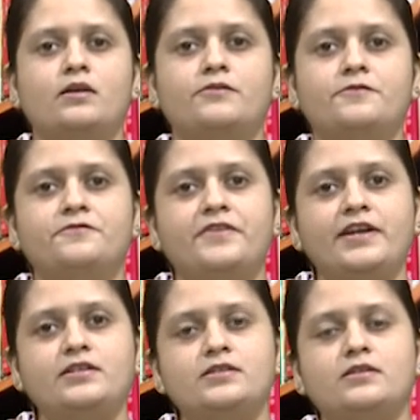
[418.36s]

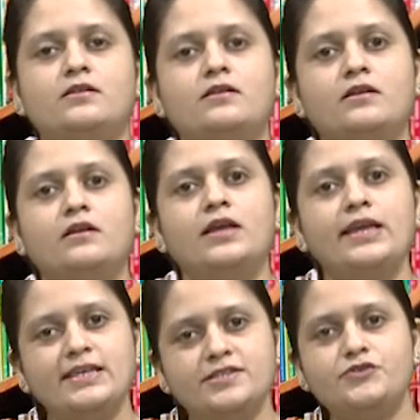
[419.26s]
Friends,
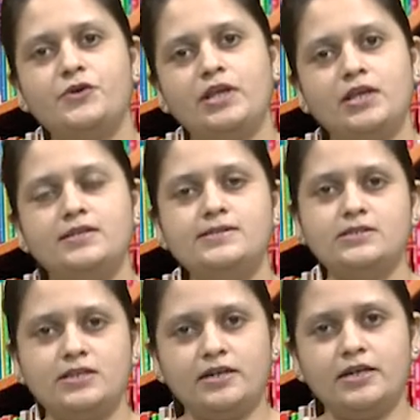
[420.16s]
history is
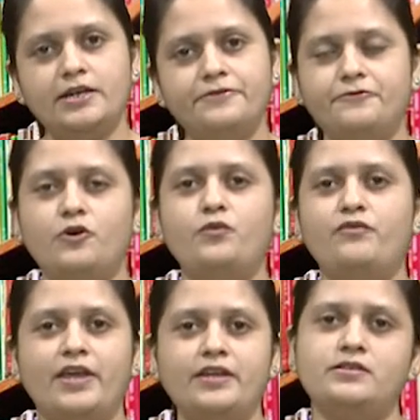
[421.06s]
studied for
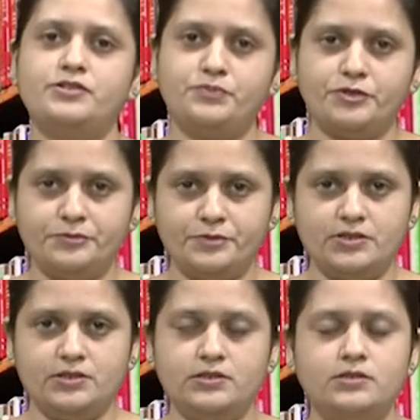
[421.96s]
various
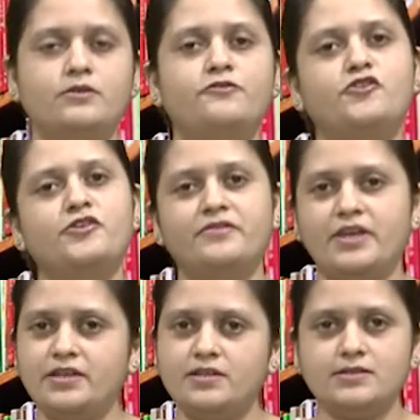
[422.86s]
purposes, for
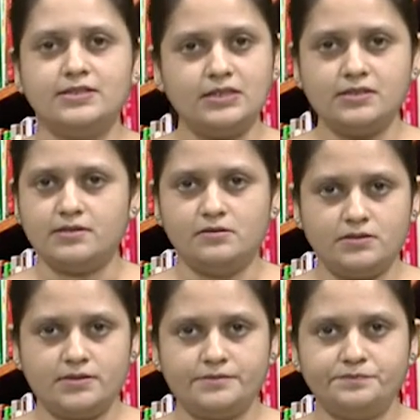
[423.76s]
various reasons.